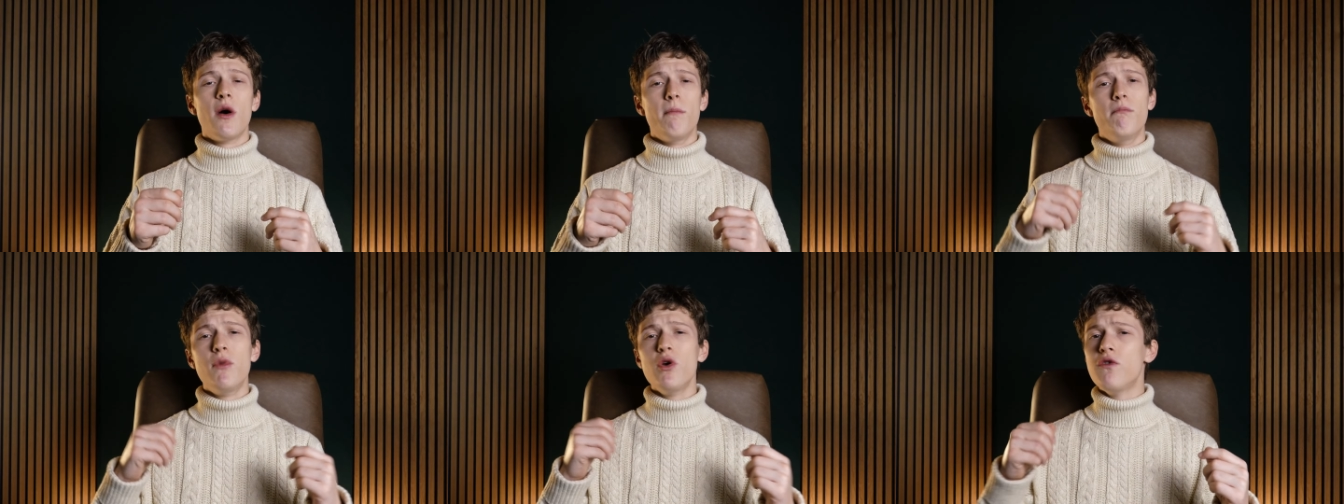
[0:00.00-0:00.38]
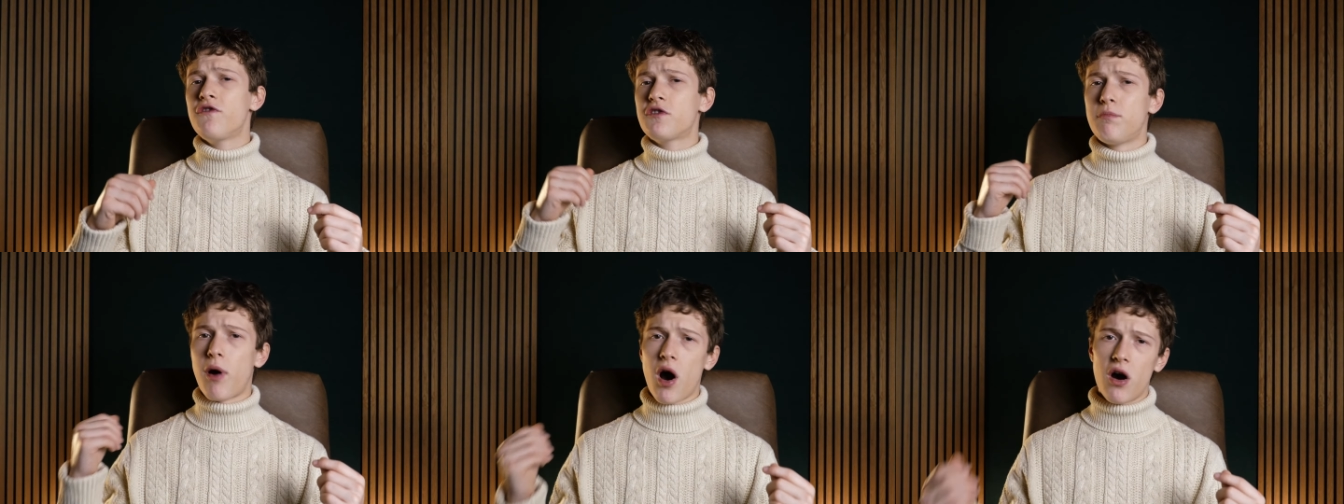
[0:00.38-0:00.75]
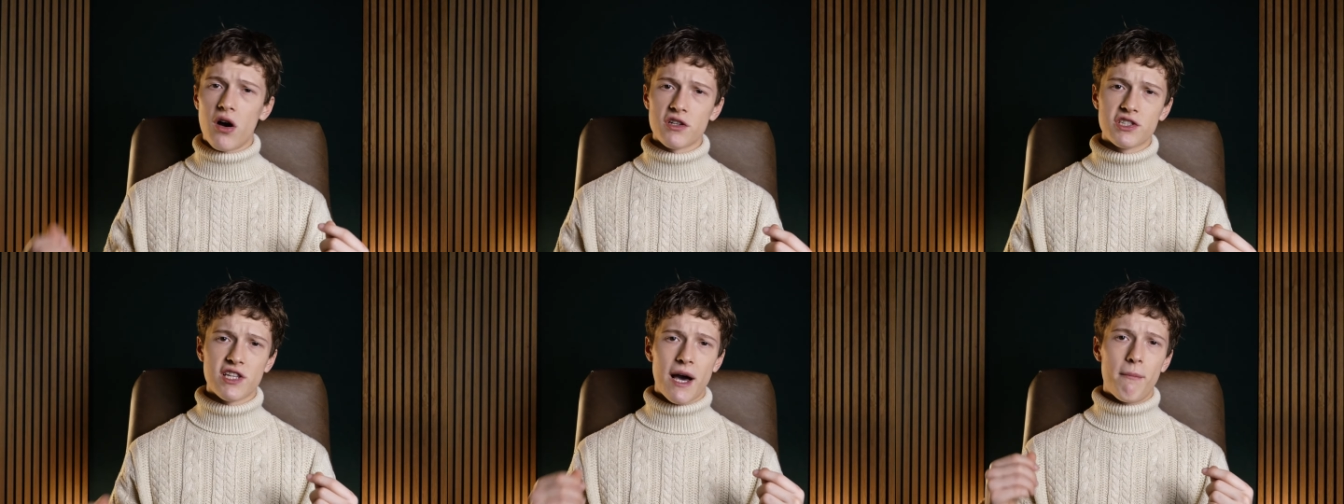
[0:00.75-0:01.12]
moved
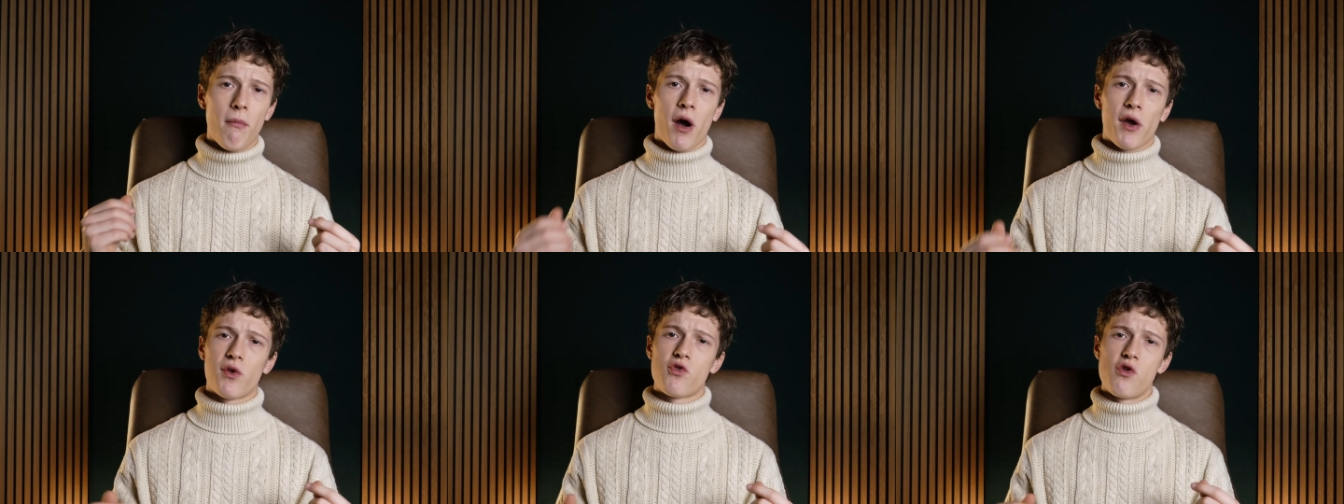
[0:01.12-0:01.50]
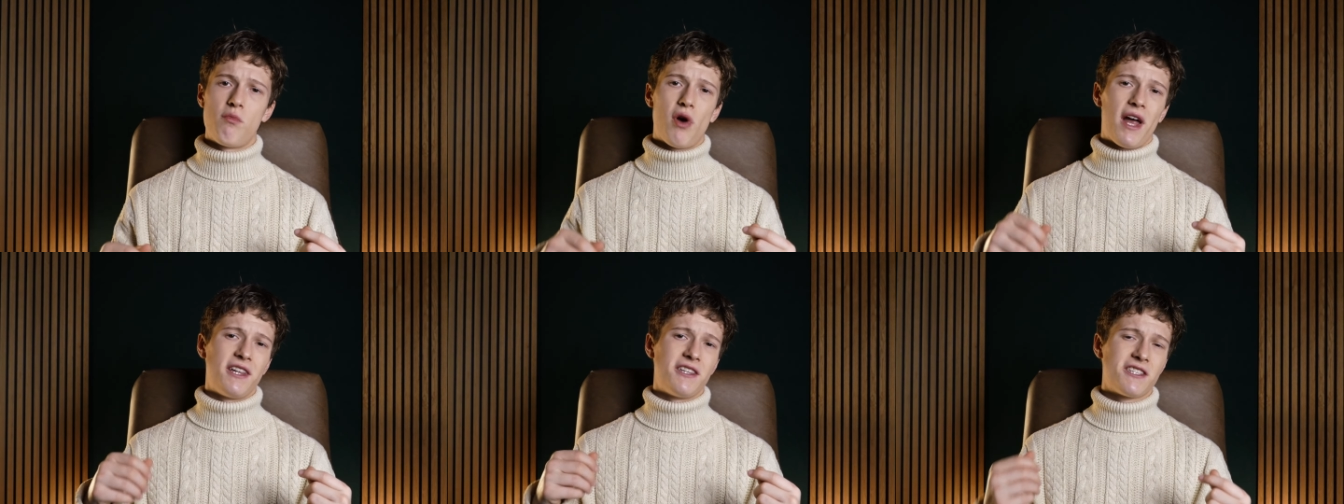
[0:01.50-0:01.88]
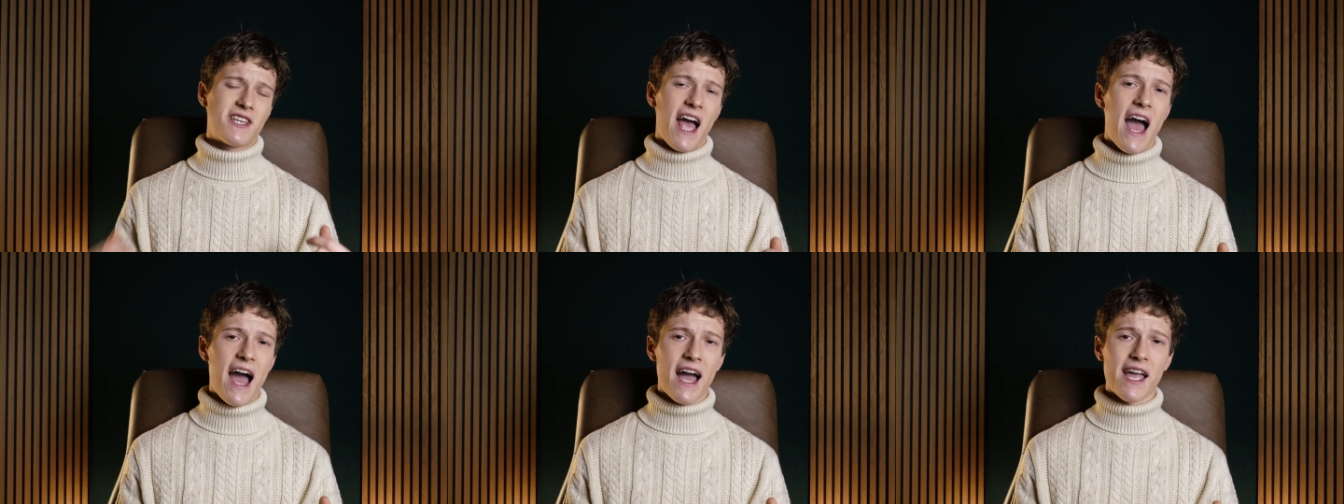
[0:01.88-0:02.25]
past that microbrand
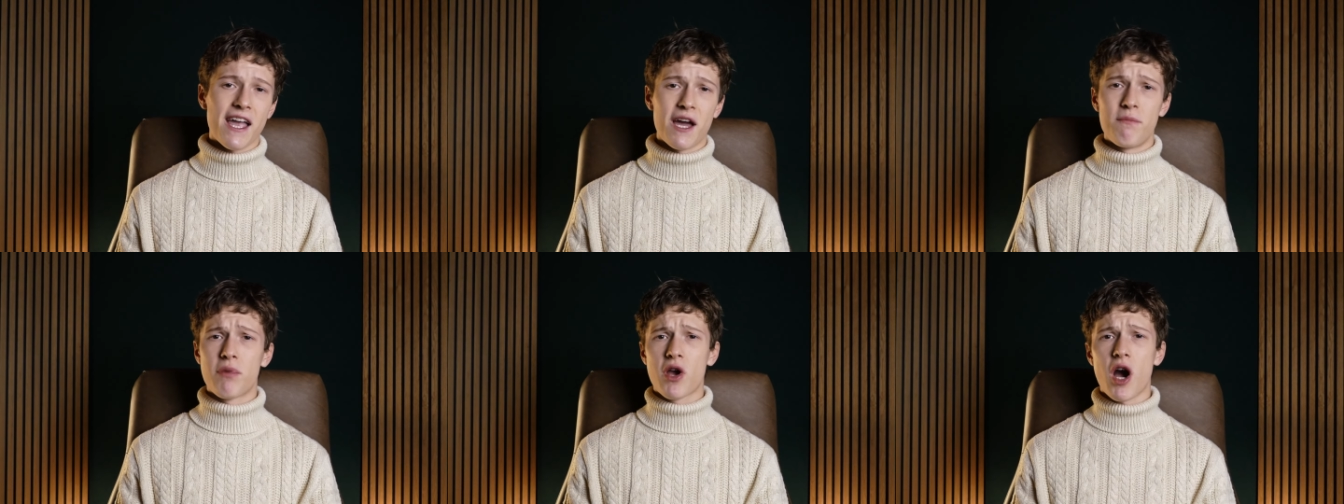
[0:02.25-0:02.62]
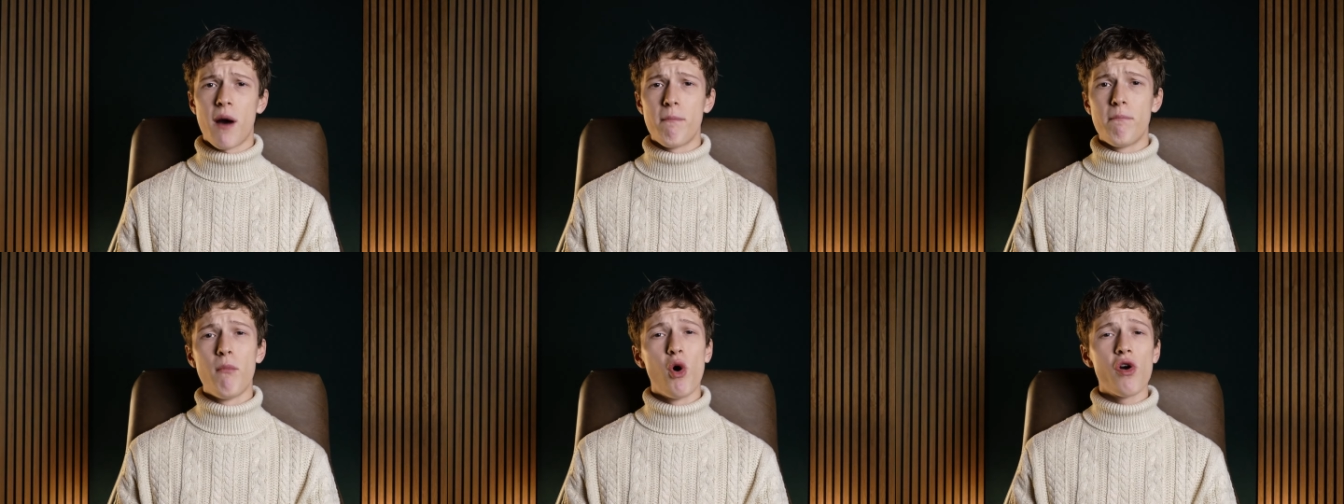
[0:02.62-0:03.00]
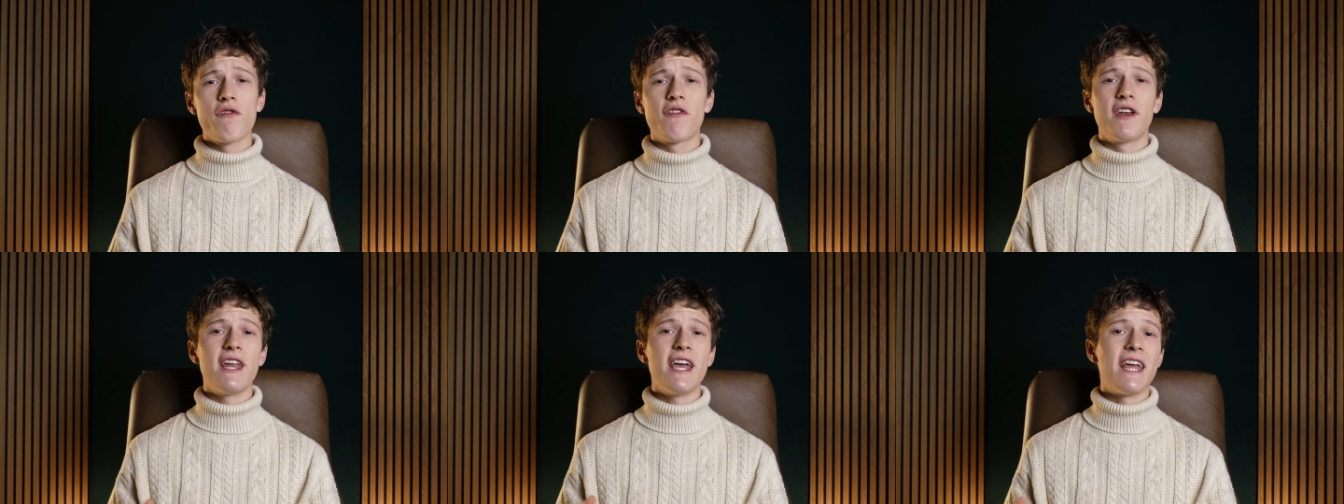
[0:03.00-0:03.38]
tag and become more
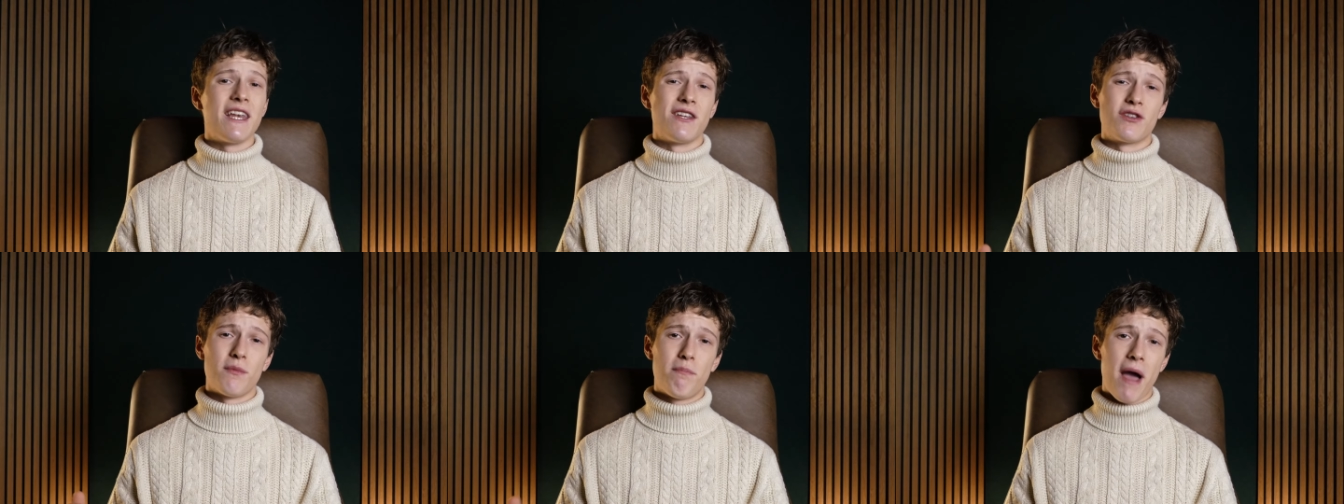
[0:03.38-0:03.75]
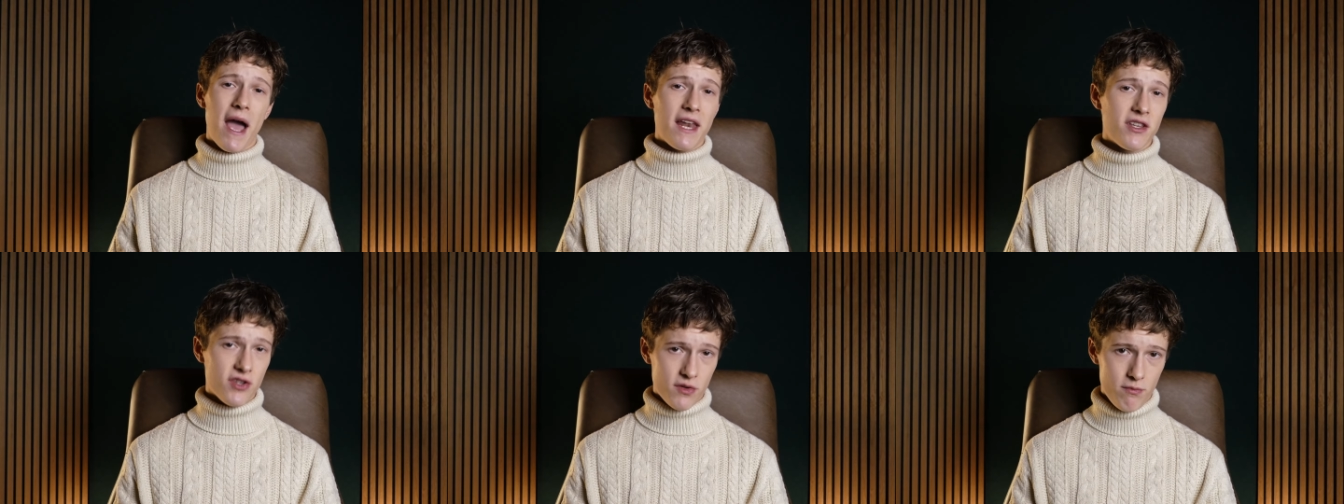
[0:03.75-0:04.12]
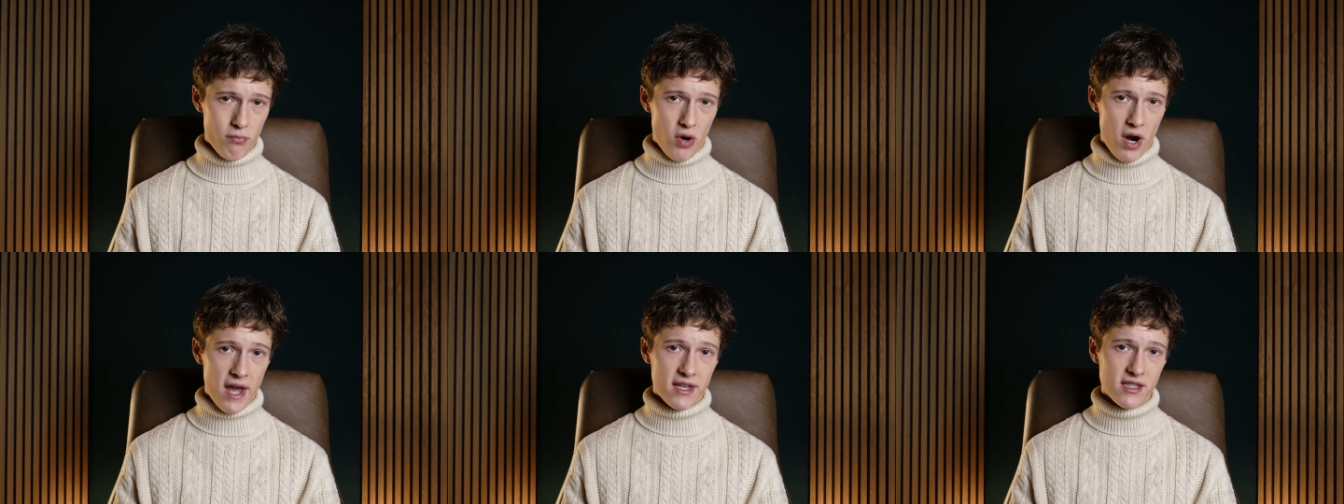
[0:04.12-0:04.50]
of an independent
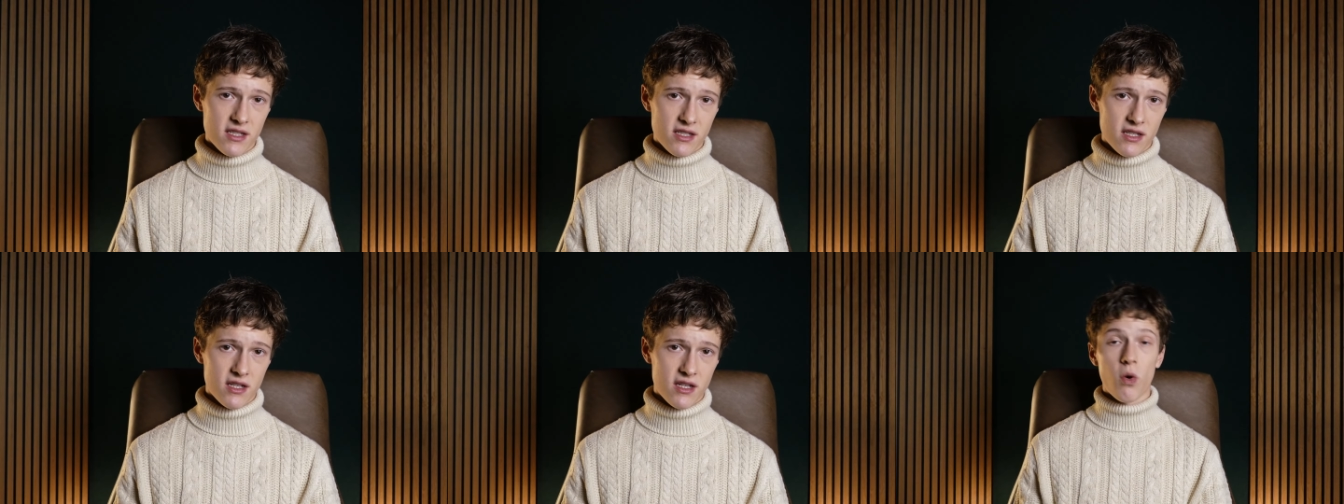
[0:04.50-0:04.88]
brand,